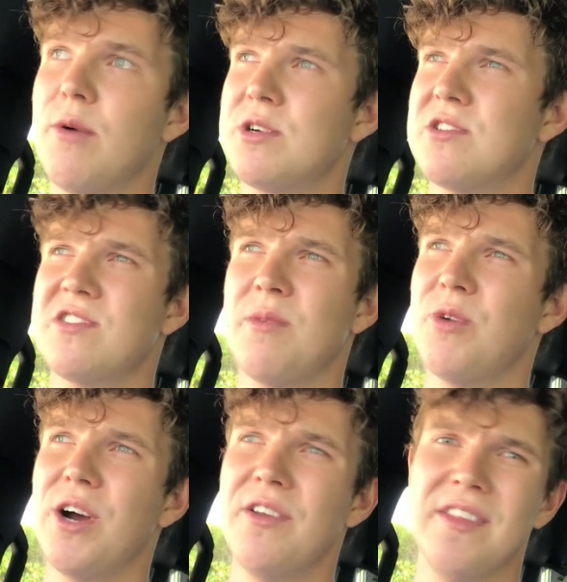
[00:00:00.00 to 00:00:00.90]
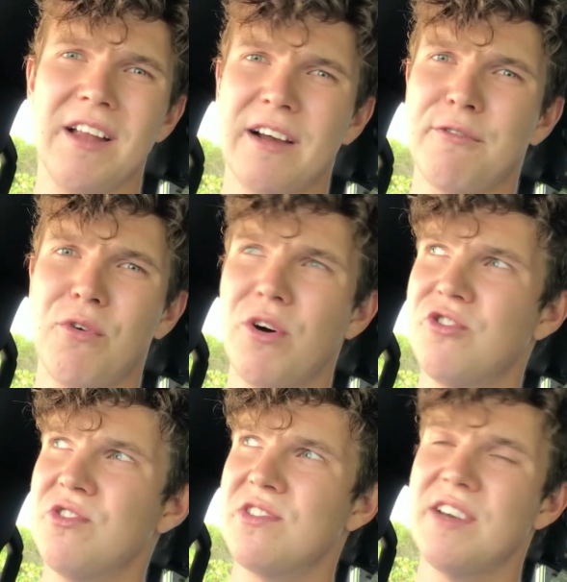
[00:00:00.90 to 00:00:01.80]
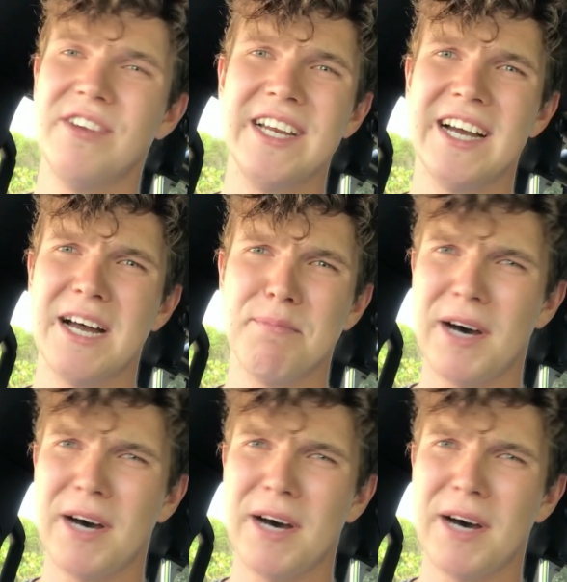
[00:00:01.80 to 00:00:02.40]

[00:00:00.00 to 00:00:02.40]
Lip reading: which is somewhere in the like 479